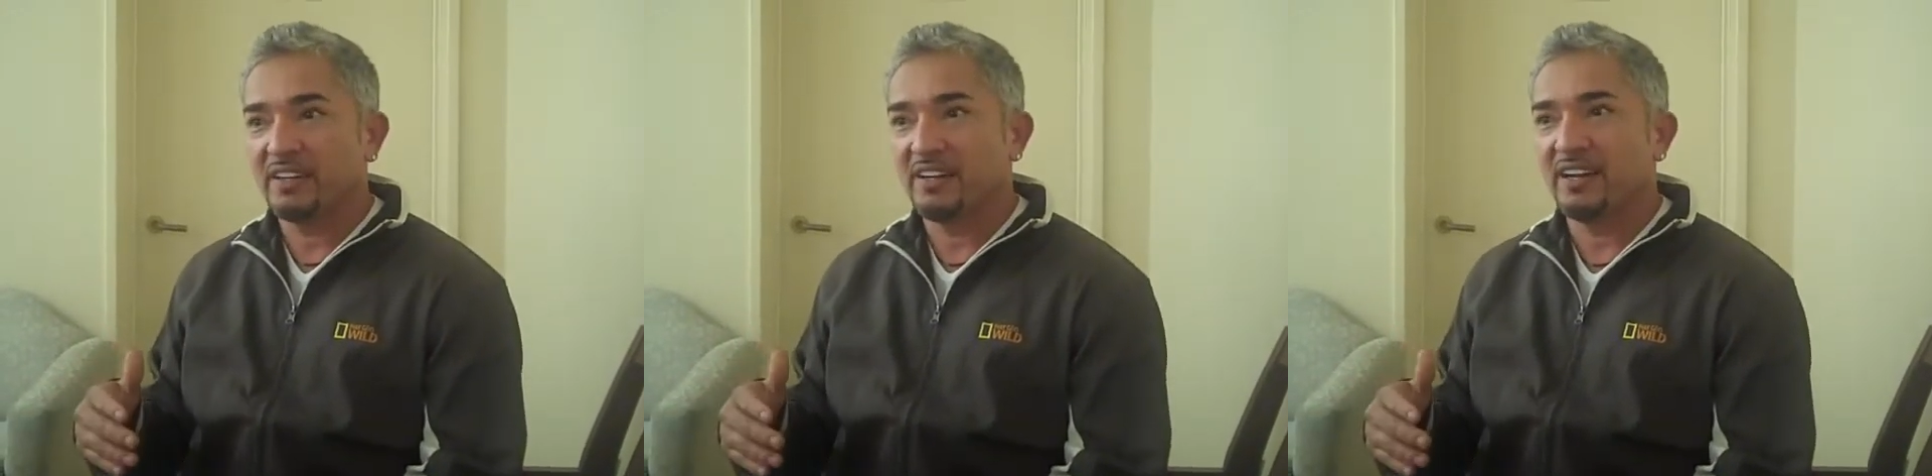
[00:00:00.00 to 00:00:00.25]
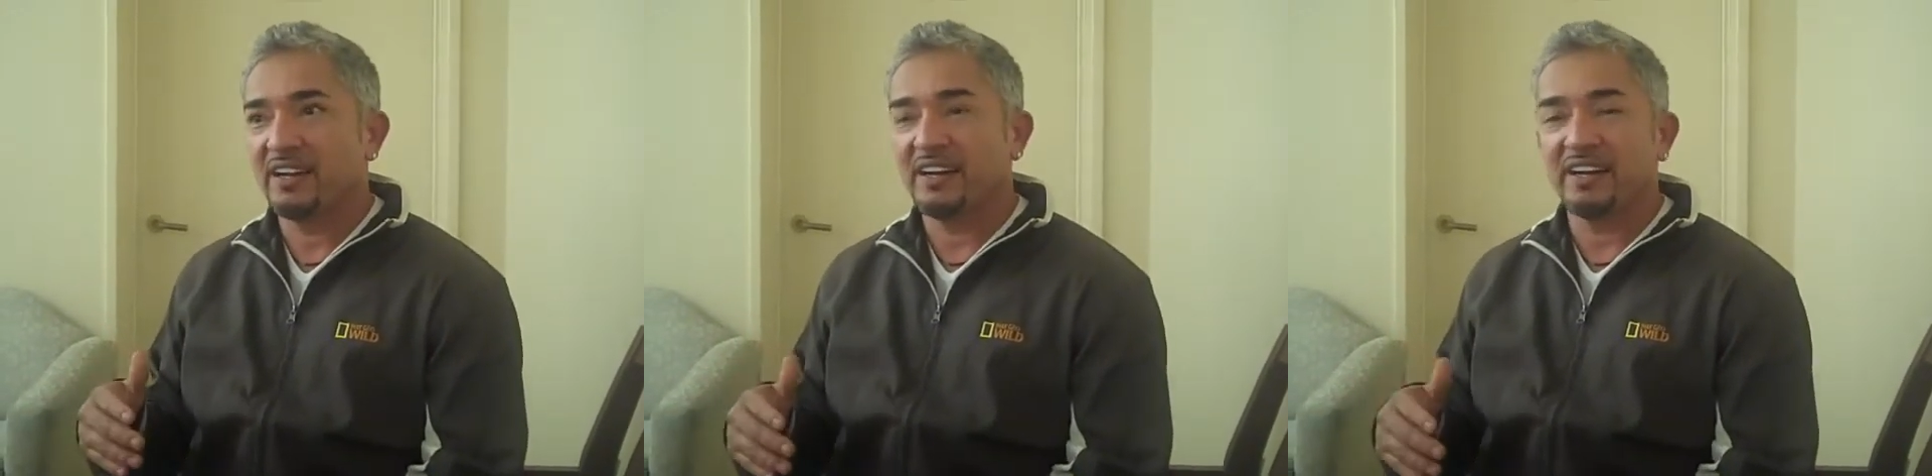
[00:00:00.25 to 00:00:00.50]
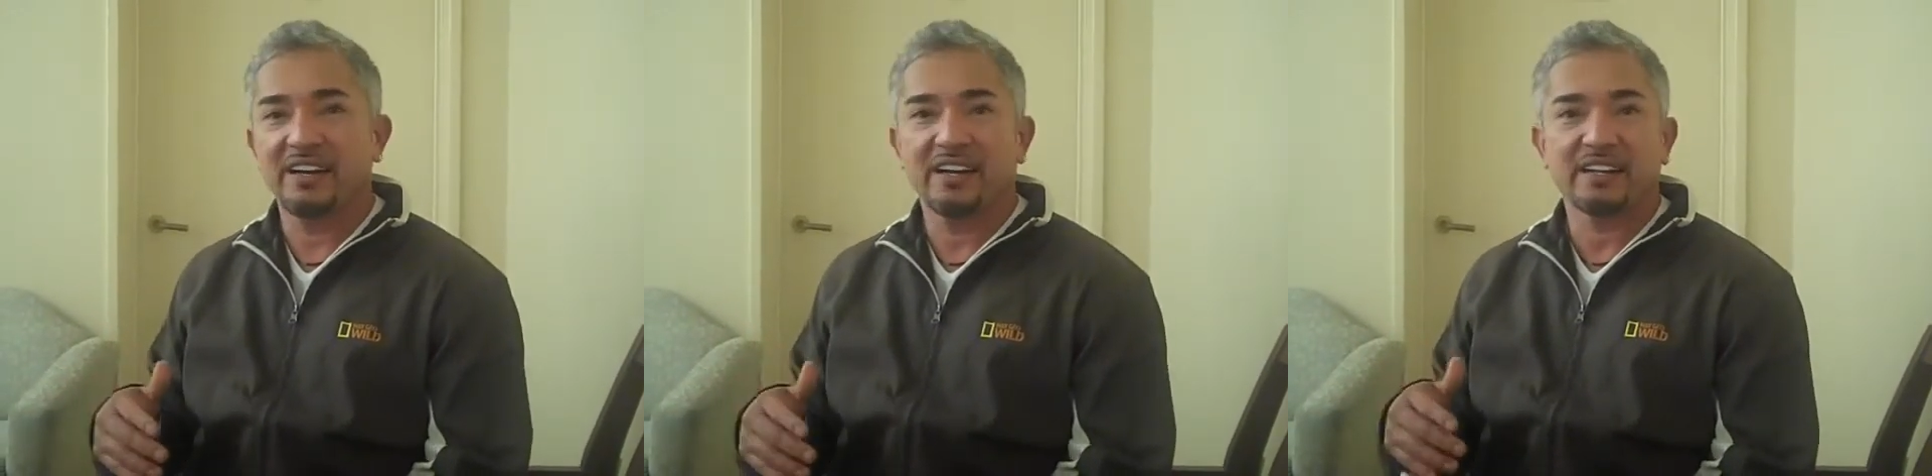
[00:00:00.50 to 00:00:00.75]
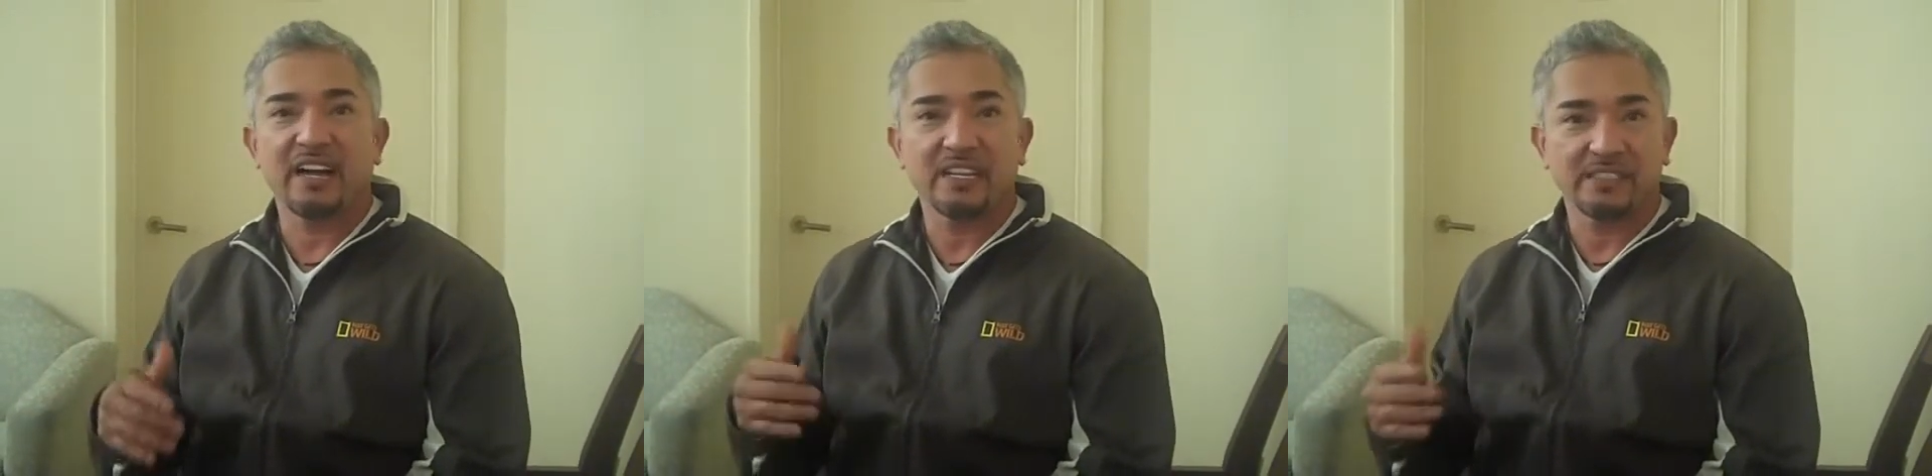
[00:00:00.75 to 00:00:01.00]

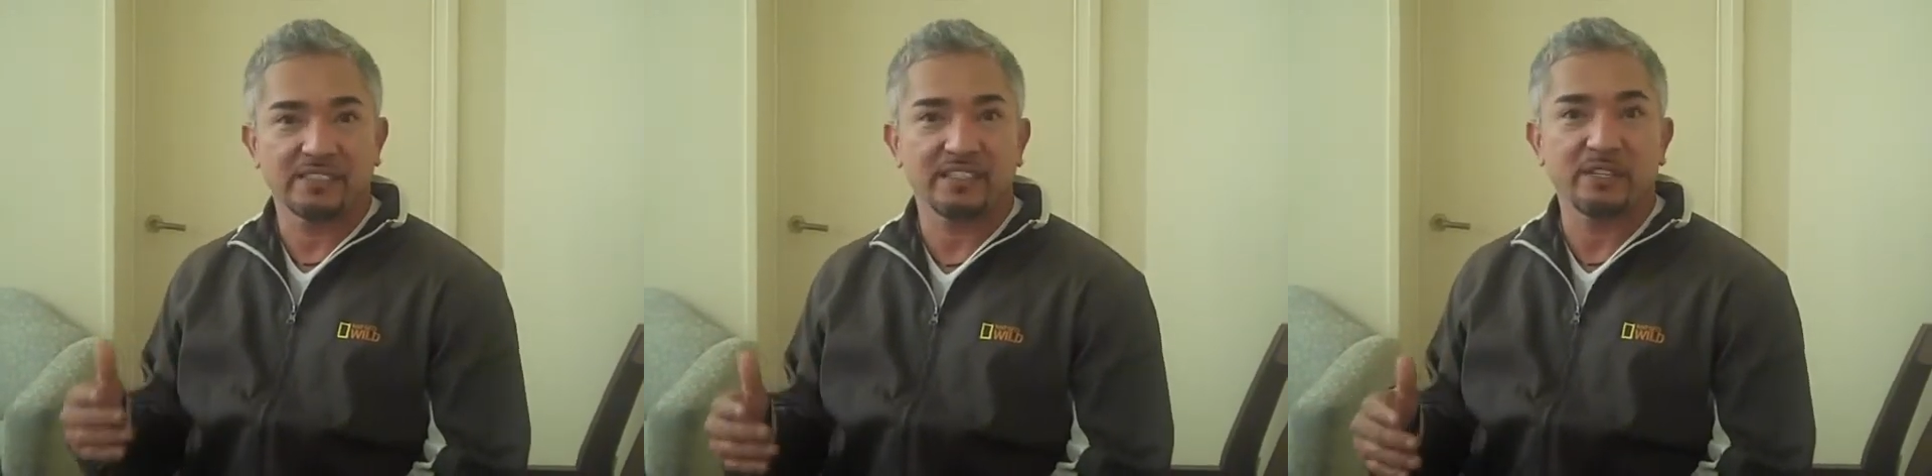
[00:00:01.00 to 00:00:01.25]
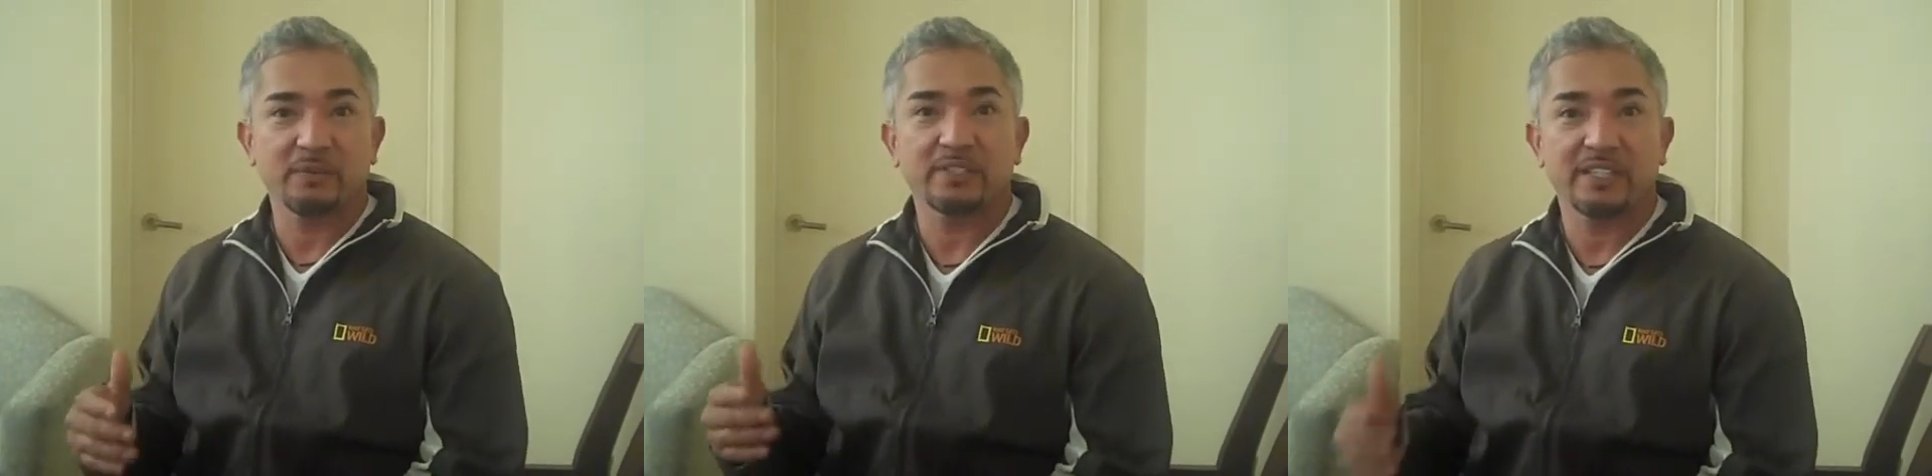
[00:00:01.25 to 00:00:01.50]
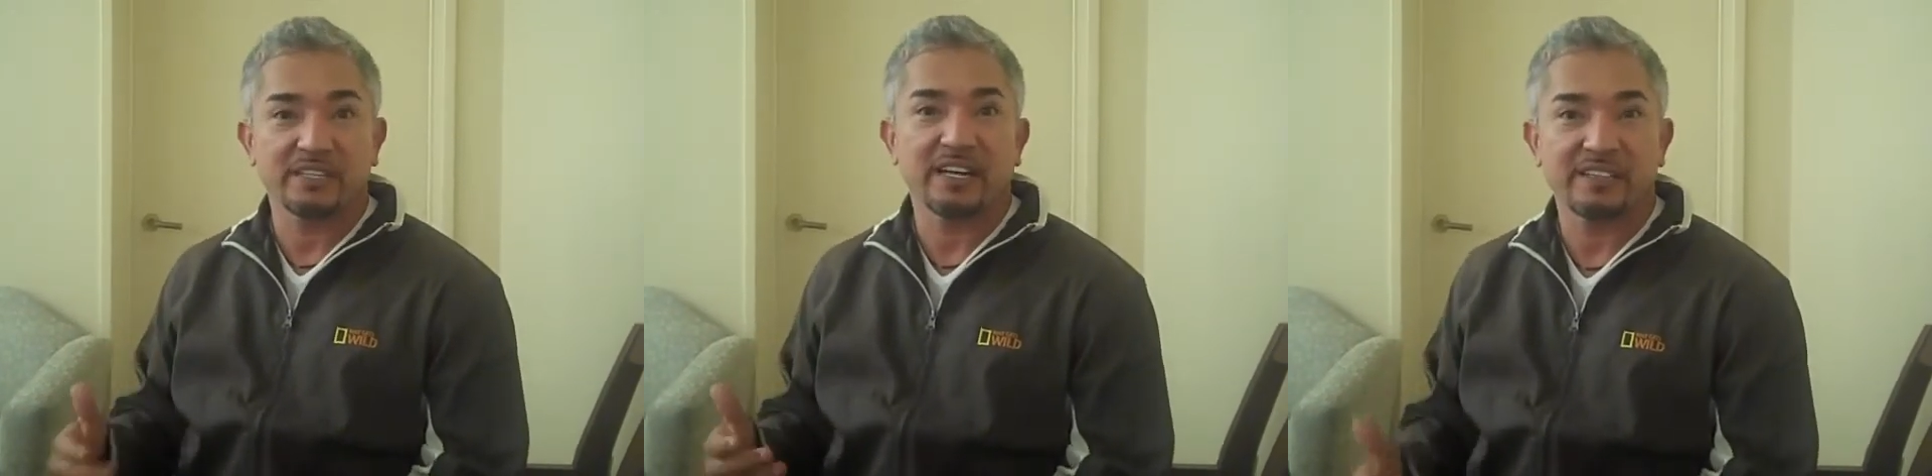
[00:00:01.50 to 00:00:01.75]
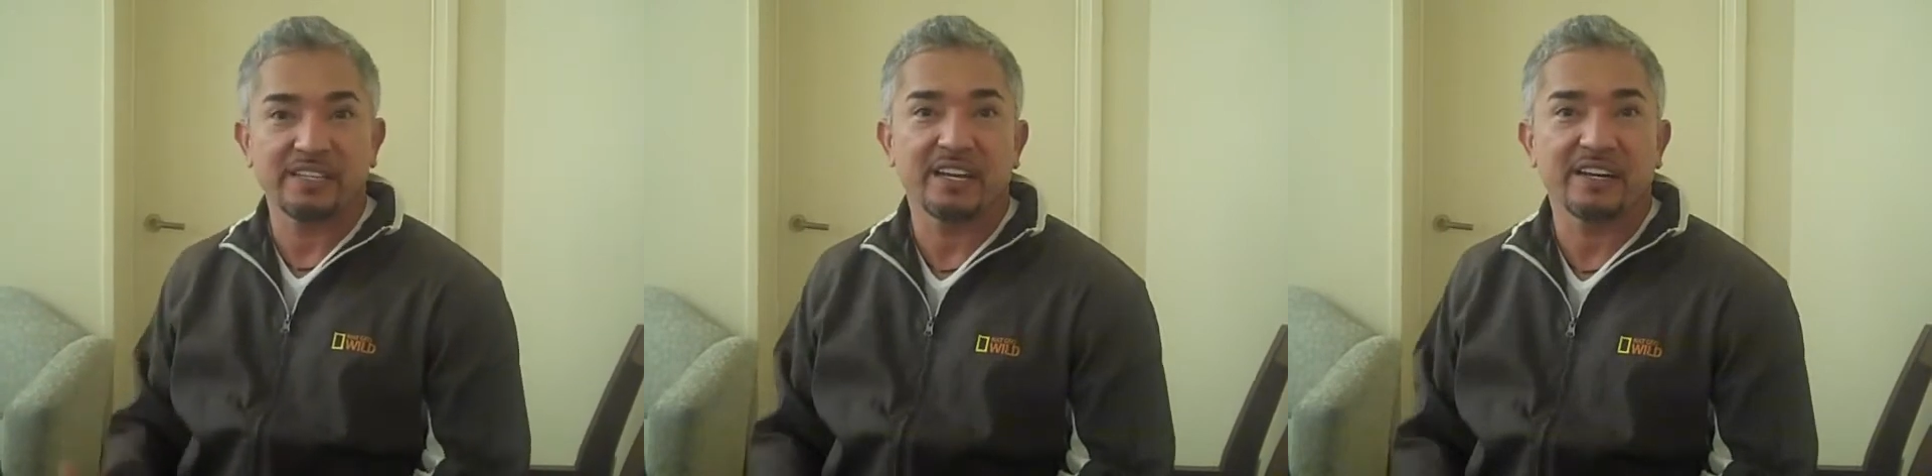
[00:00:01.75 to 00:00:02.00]
constantly when they're
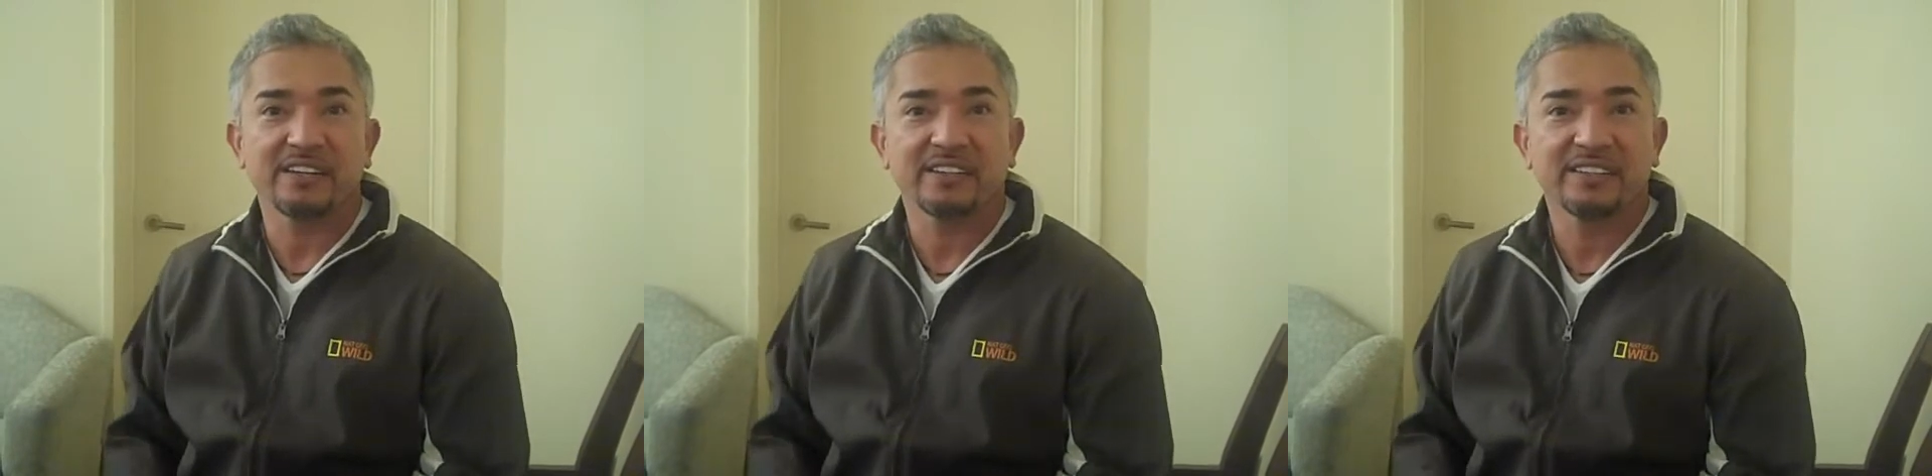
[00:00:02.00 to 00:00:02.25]
not there.